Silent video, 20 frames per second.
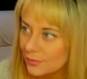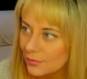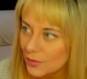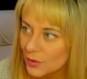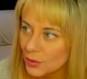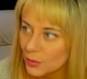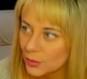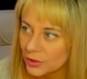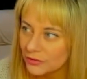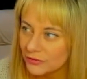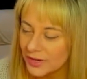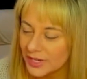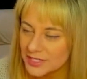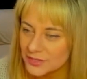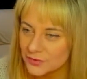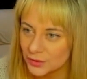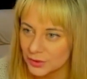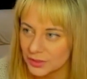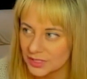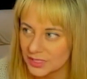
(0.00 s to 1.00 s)
We're gonna fast
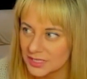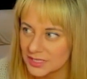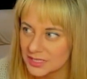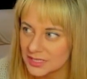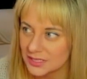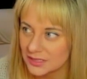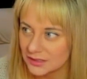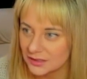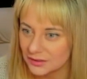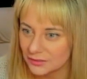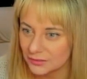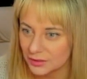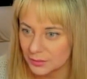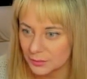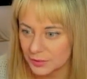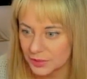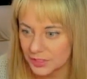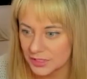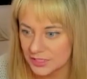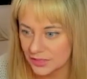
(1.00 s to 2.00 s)
forward this. We're gonna put
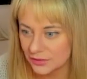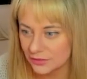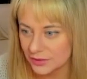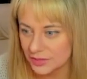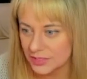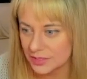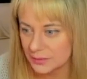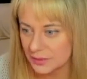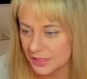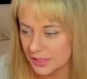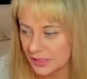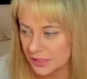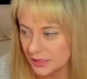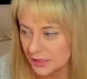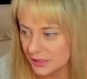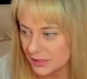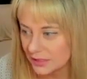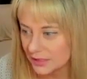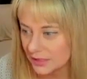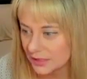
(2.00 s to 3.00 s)
this on 3-speed.
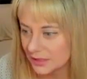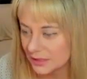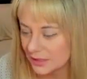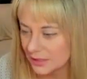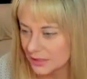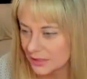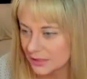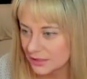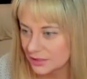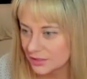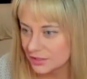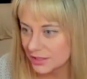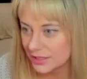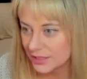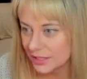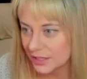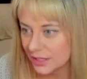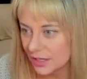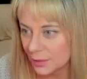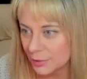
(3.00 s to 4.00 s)
Trying to get
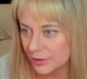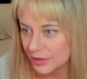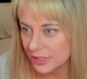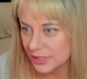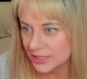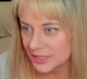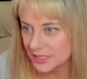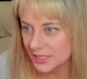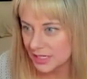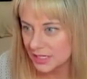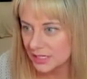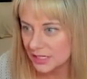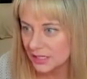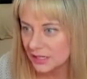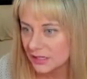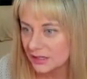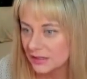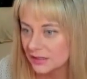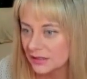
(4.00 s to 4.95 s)
a couple things done.